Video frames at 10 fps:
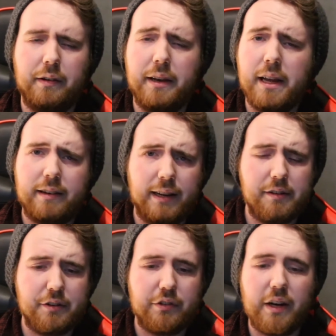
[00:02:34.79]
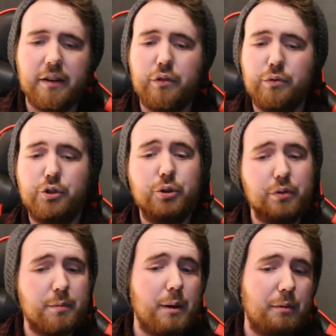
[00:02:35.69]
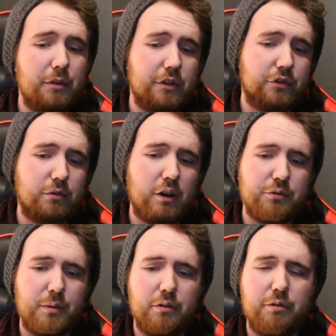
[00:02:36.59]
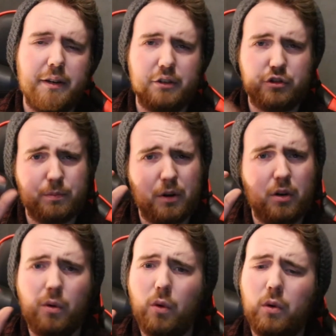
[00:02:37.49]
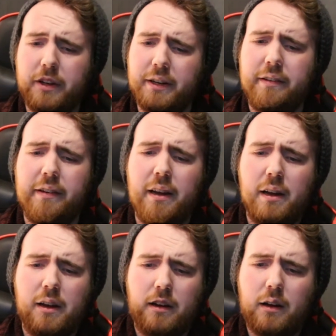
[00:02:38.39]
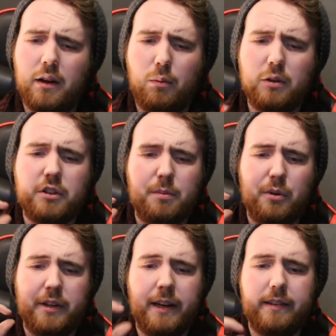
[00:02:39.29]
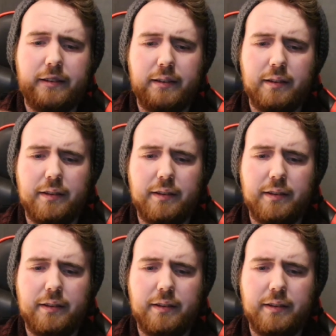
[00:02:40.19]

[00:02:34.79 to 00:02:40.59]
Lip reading: Ned later decided to shoot the bubble with his crossbow, creating a small hole in it. Once the bolt hit,